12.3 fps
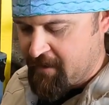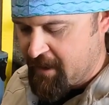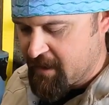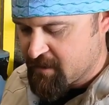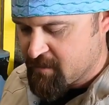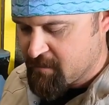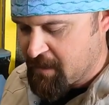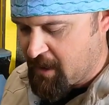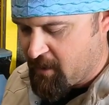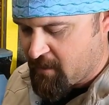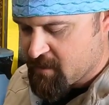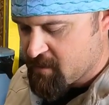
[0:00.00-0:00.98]
get too many
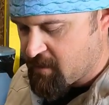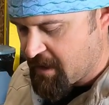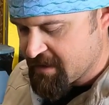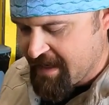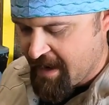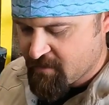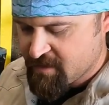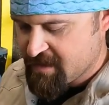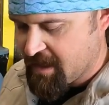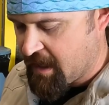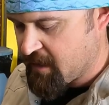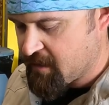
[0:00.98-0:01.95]
arc strikes
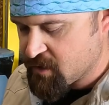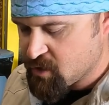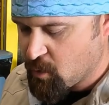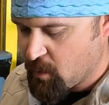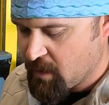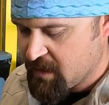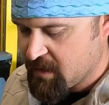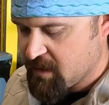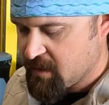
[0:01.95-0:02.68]
outside of the joint,